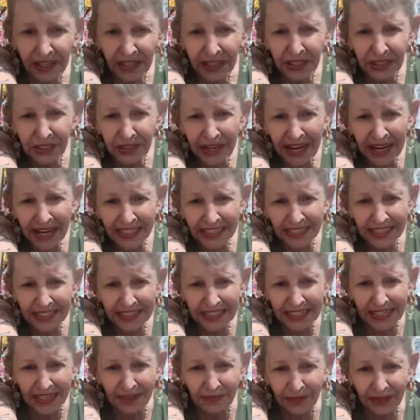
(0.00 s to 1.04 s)
you can't
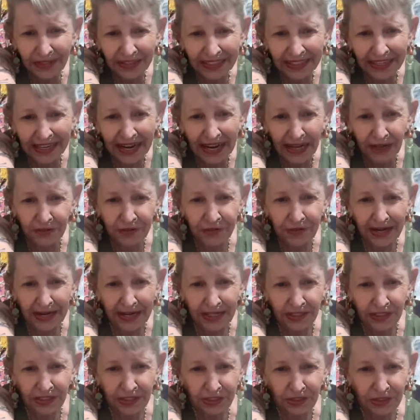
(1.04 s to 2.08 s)
see really how
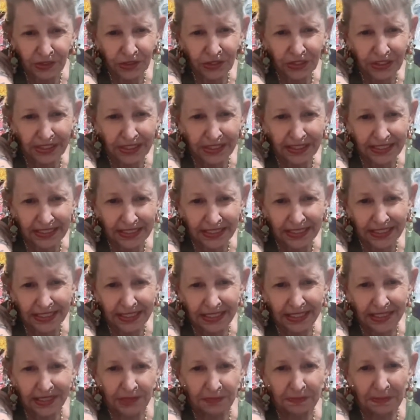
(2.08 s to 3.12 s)
translucent this
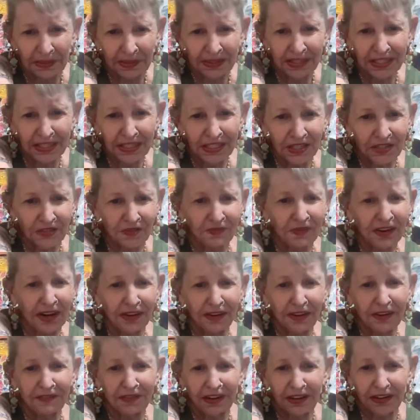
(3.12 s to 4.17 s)
is, but this is
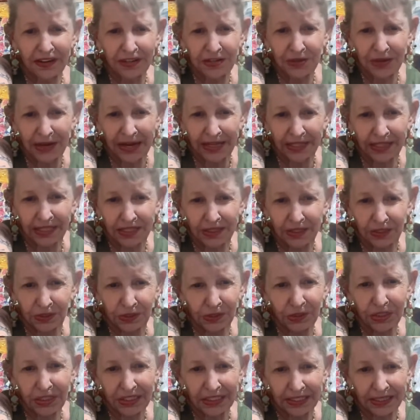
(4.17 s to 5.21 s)
very, very
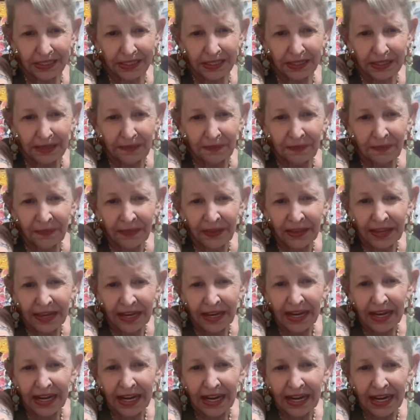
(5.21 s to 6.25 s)
translucent.
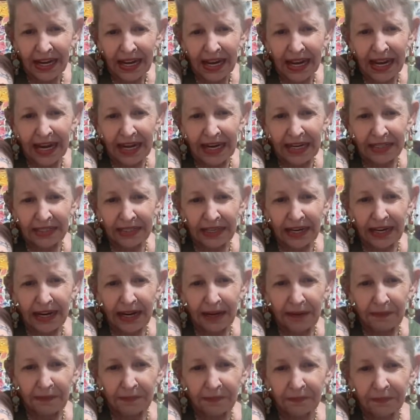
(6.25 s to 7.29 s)
And,
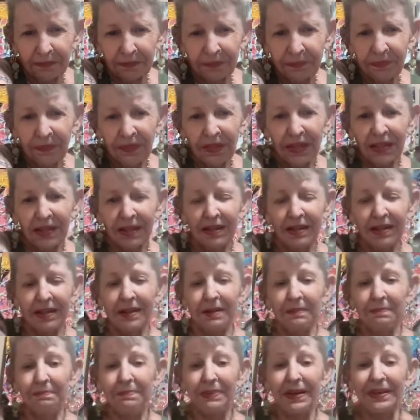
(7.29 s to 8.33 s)
um,
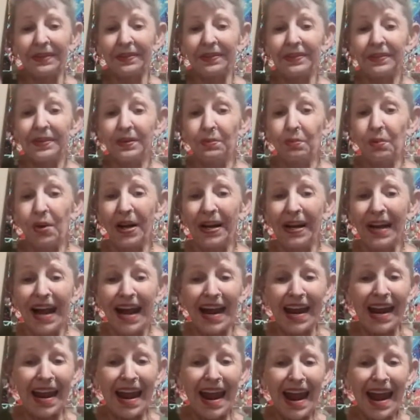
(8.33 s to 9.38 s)
but the one
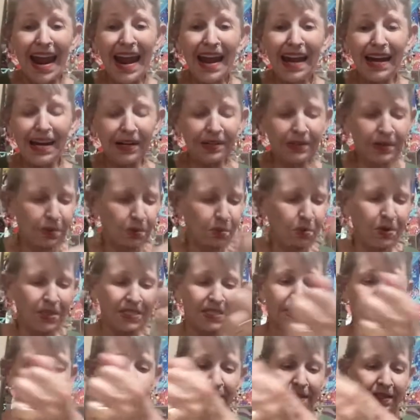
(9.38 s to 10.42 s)
I had
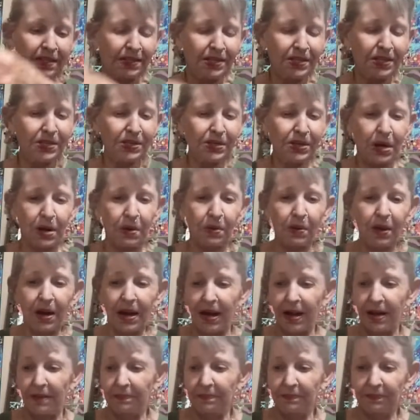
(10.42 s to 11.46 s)
was, you know,
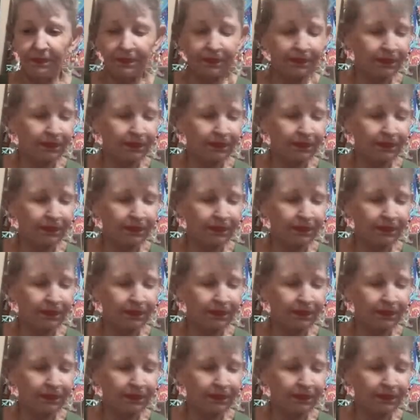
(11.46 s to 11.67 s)
um,